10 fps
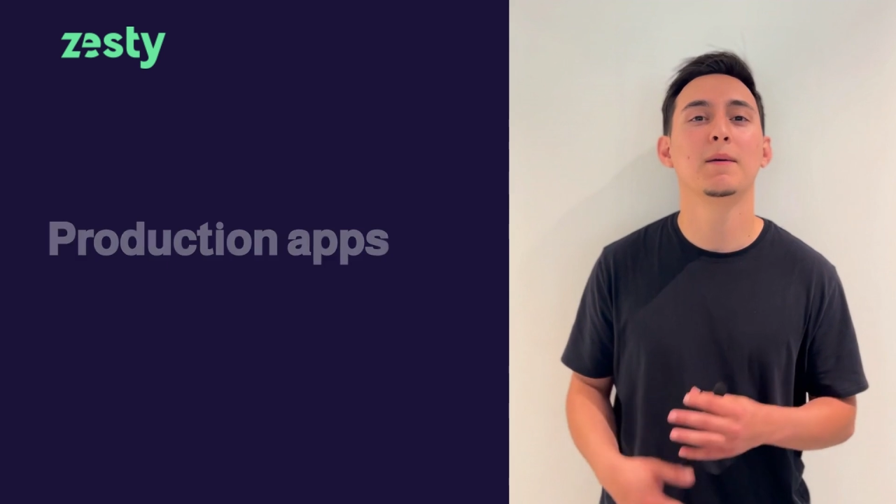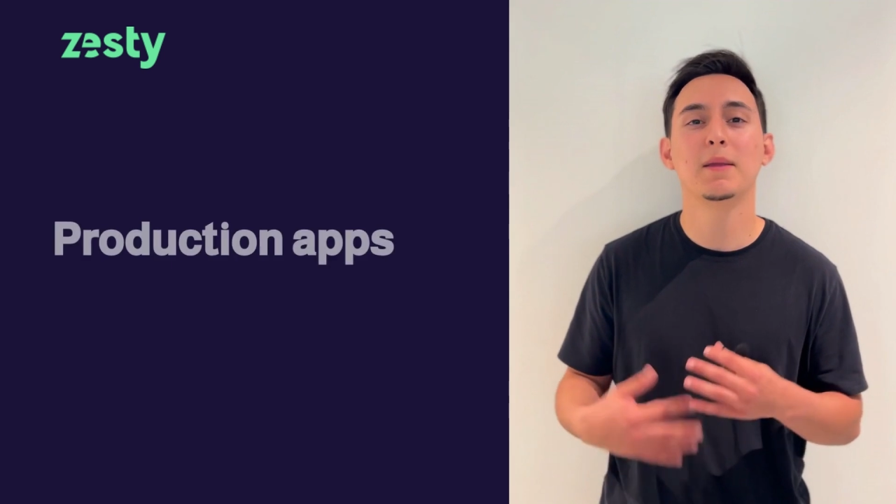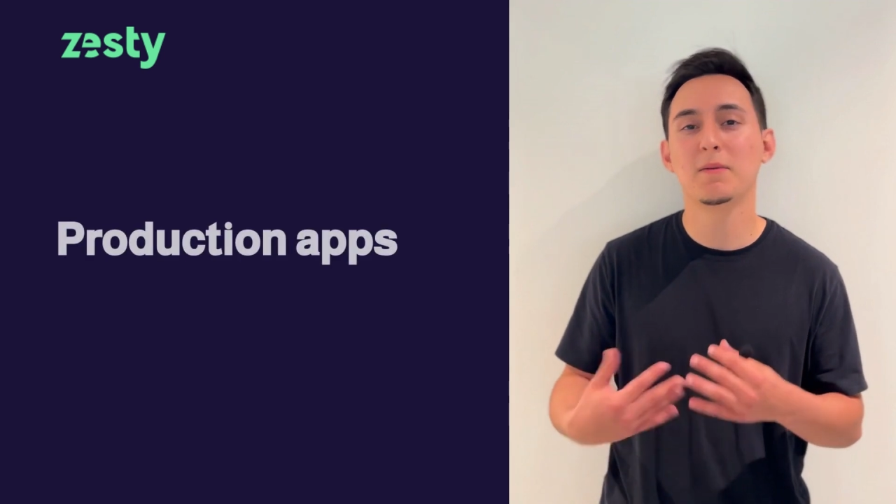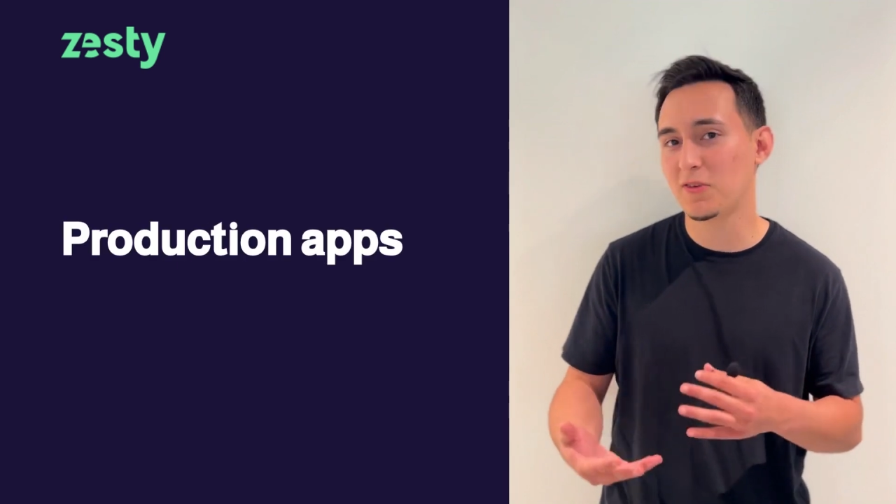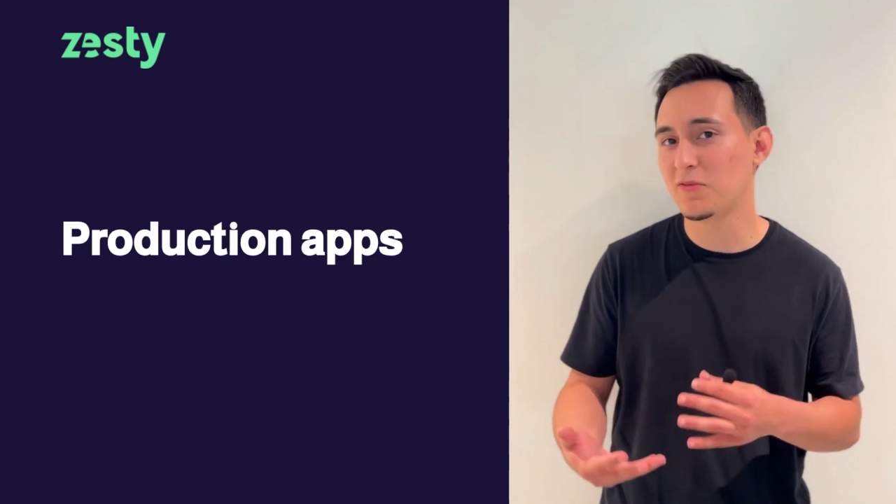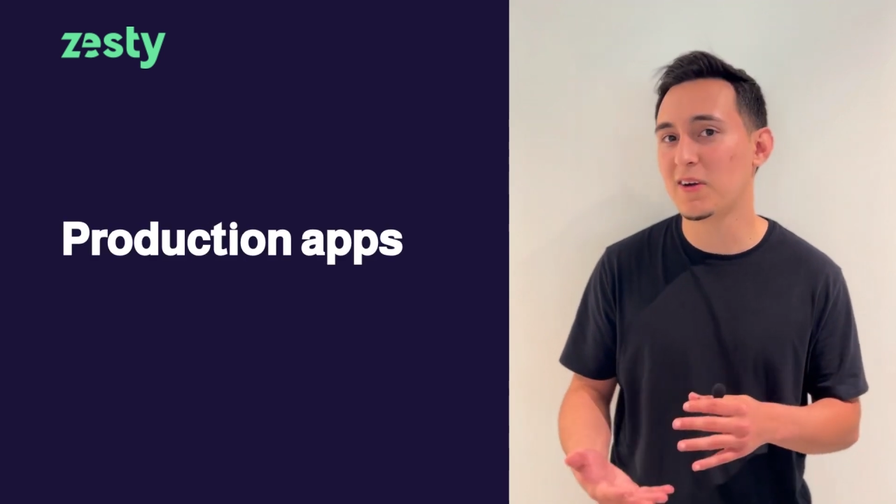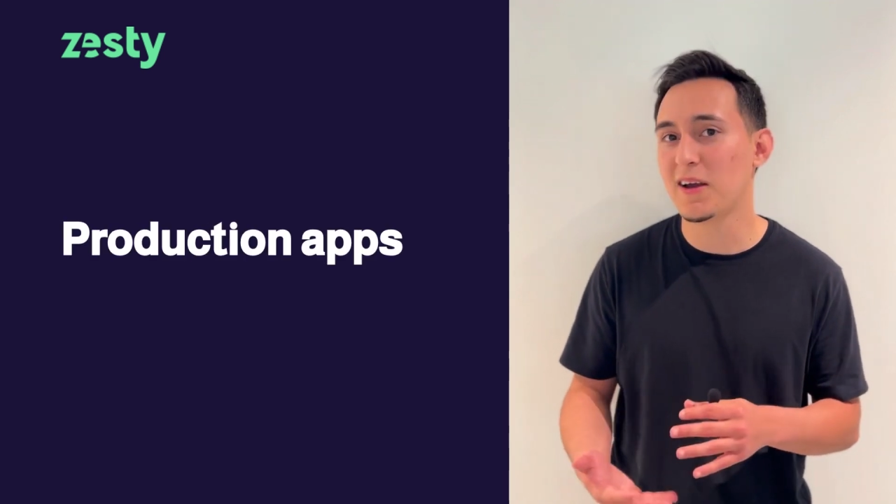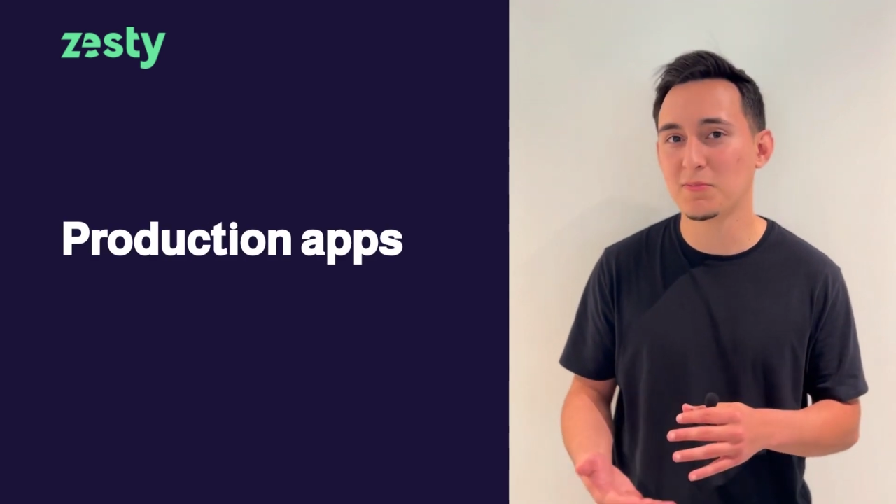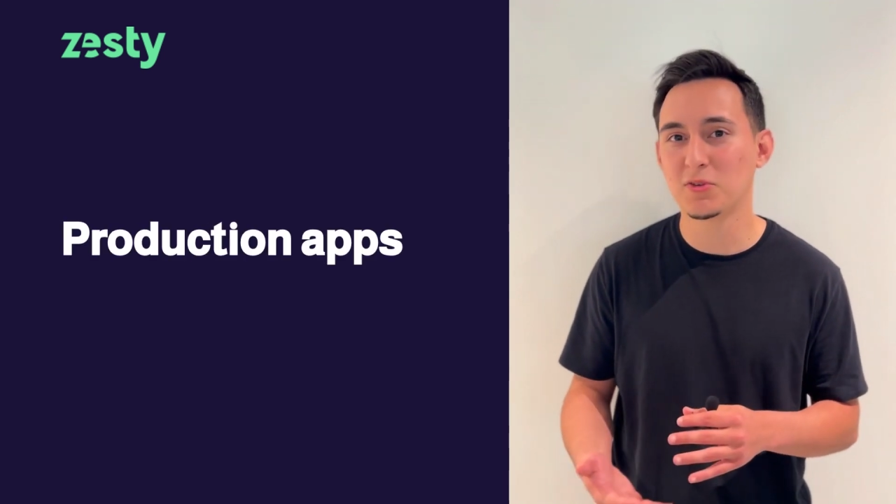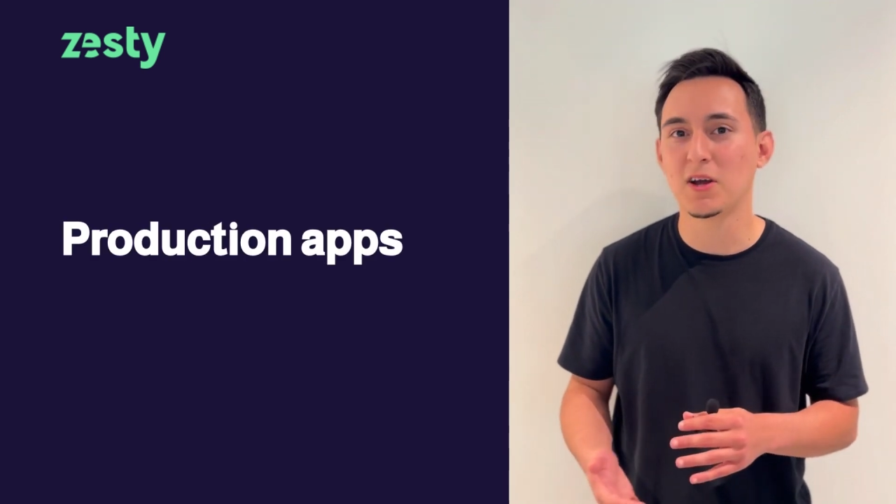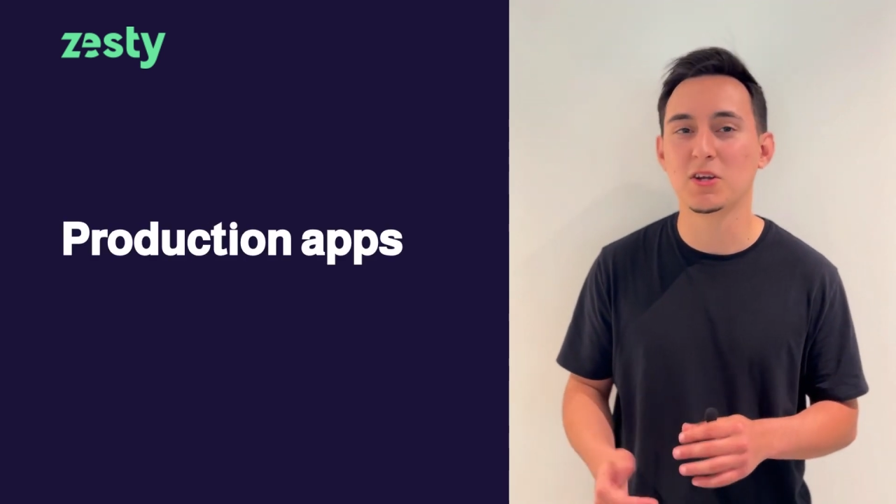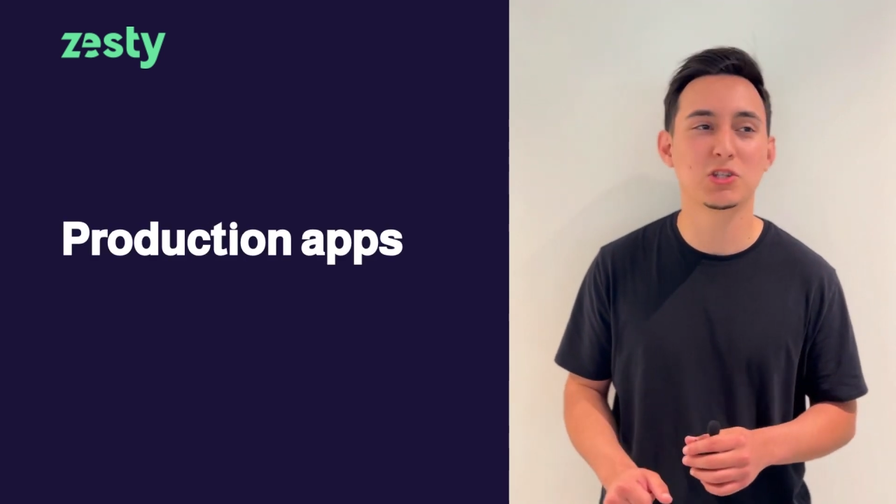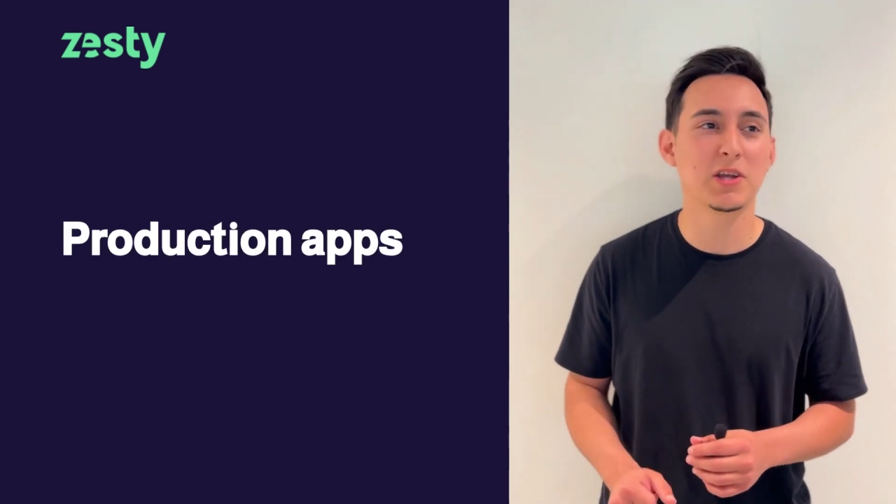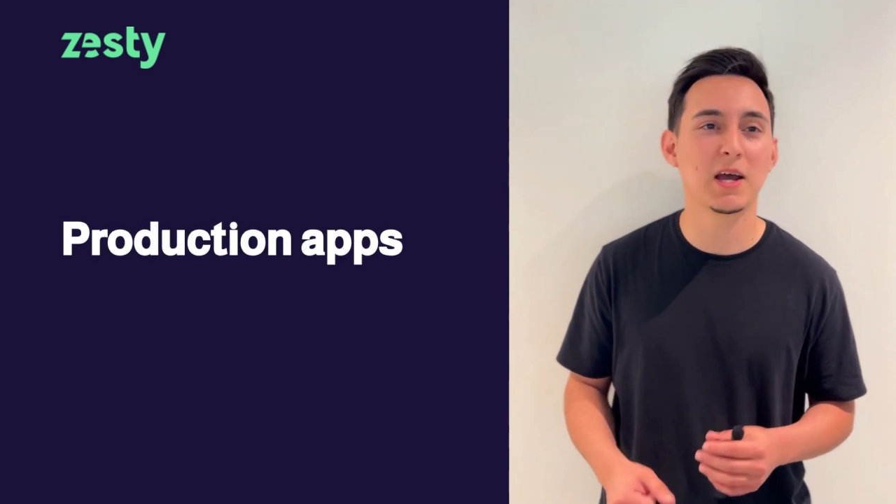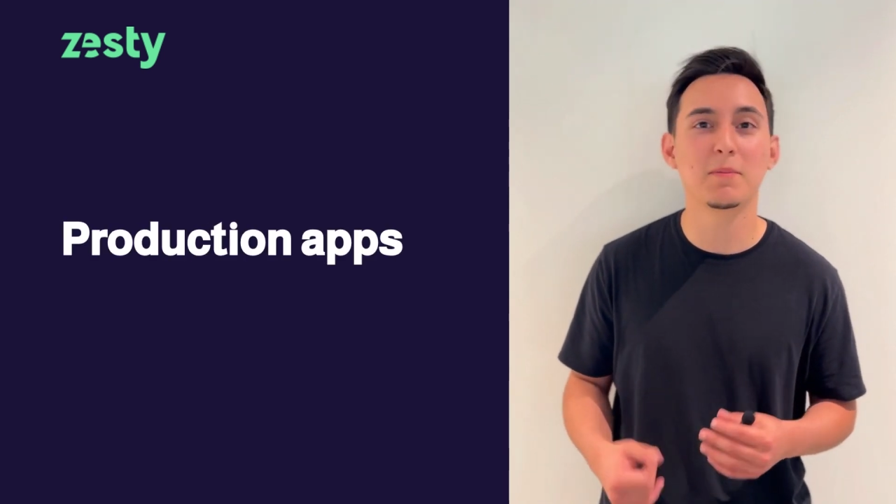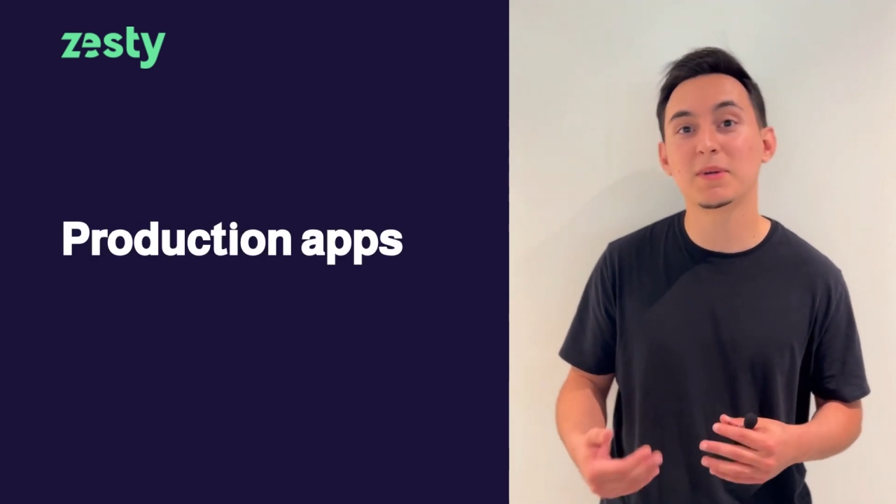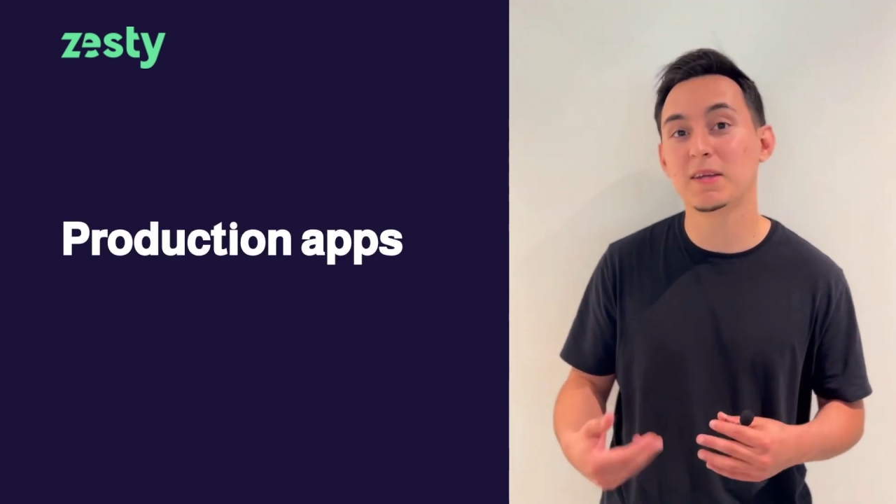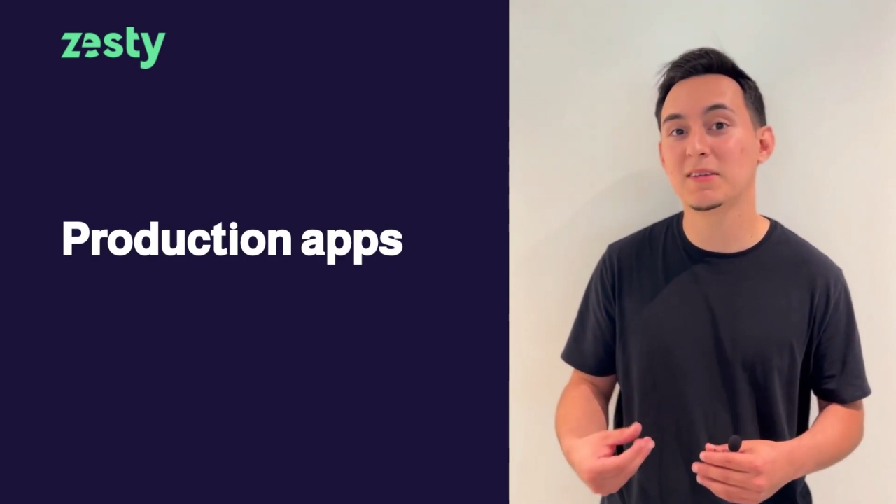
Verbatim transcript: If you're running production apps,